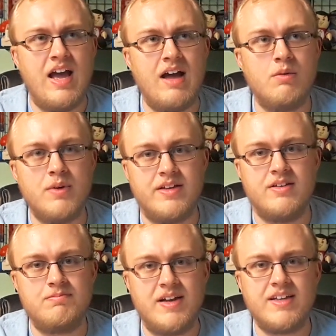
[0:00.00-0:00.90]
how we
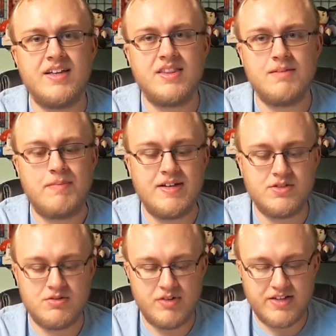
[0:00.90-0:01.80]
could make it the
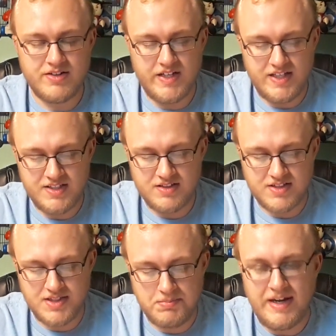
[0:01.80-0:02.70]
best we could,
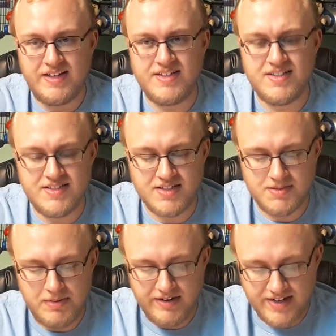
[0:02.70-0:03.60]
despite his
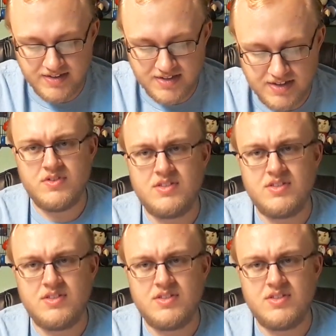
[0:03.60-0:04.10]
experience.